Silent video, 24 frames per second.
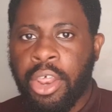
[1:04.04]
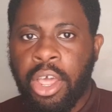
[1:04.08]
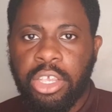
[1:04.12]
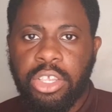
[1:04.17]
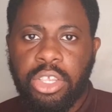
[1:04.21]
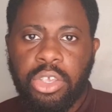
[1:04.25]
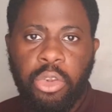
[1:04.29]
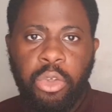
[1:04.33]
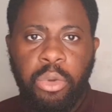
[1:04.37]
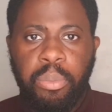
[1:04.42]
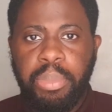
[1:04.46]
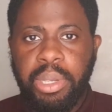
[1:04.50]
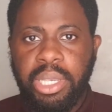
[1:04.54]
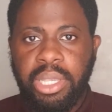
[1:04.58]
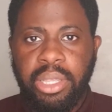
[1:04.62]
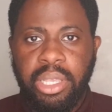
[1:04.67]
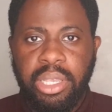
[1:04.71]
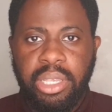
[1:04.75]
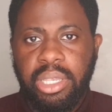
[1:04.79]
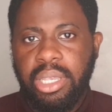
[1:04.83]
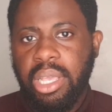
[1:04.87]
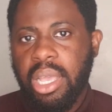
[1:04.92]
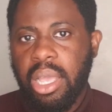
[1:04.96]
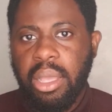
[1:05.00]
hustle or
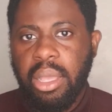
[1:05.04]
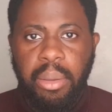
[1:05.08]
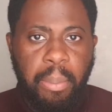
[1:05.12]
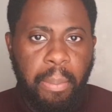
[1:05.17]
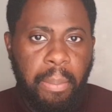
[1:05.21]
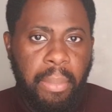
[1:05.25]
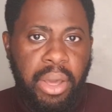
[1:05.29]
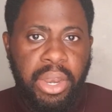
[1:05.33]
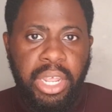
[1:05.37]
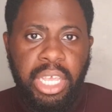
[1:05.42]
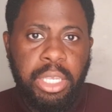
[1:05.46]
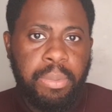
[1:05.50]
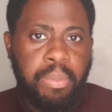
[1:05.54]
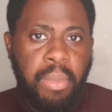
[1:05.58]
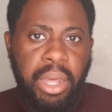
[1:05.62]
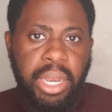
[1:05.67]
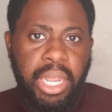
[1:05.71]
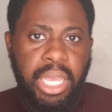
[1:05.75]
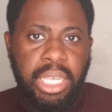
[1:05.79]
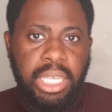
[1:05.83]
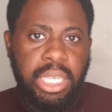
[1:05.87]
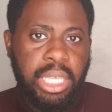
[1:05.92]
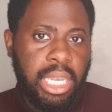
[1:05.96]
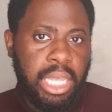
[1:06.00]
business? Money's
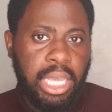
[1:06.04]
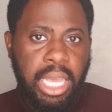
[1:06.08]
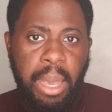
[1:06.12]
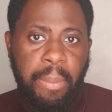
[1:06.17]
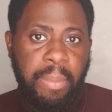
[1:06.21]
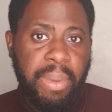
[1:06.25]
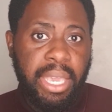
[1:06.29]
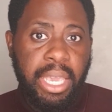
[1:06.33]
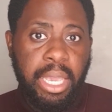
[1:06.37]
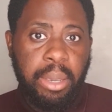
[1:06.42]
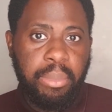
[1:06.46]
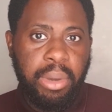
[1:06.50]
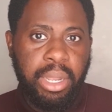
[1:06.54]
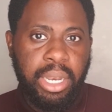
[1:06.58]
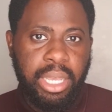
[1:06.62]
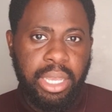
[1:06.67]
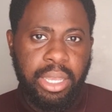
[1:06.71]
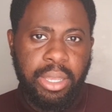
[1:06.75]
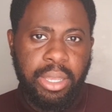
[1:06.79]
money, isn't it? I'm making money.